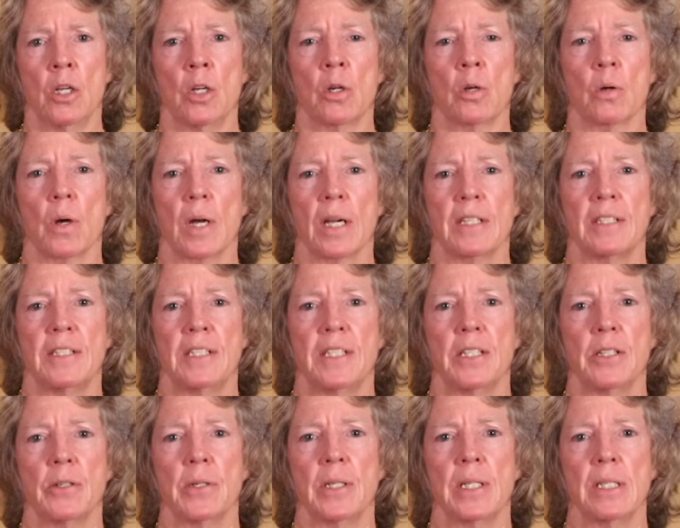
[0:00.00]

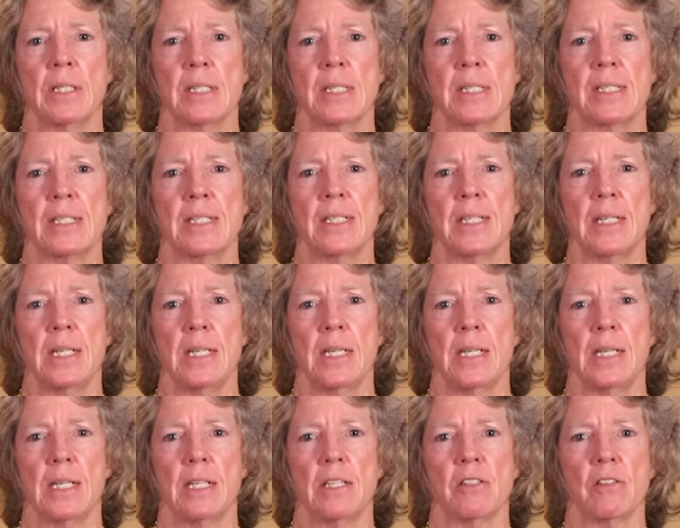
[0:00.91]
Criterion
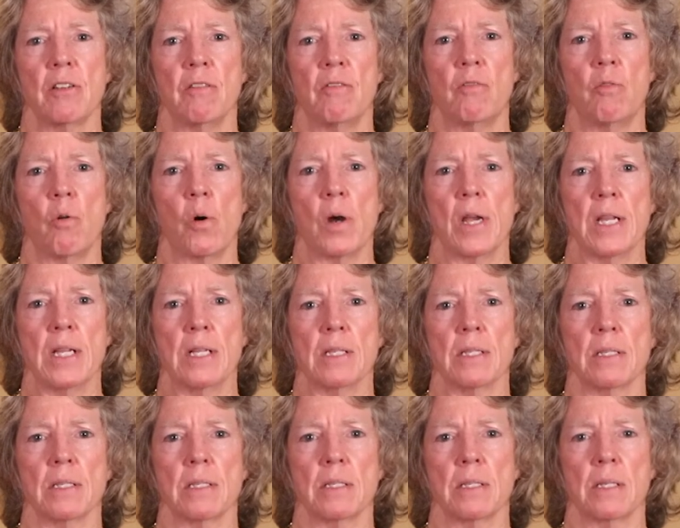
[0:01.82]
C is
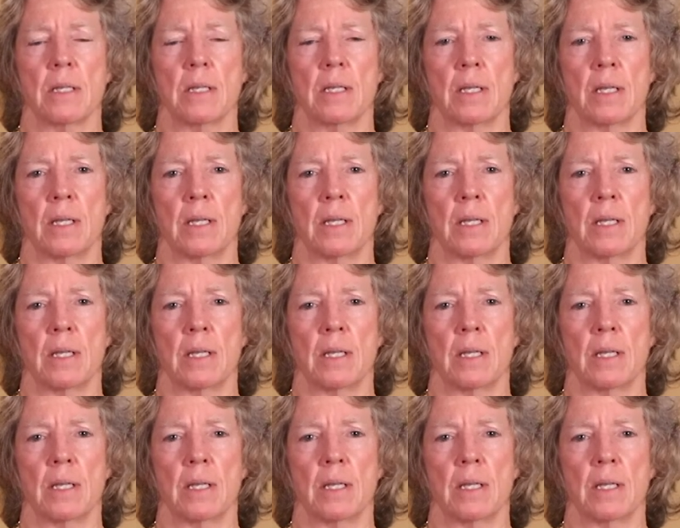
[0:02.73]
avoidance.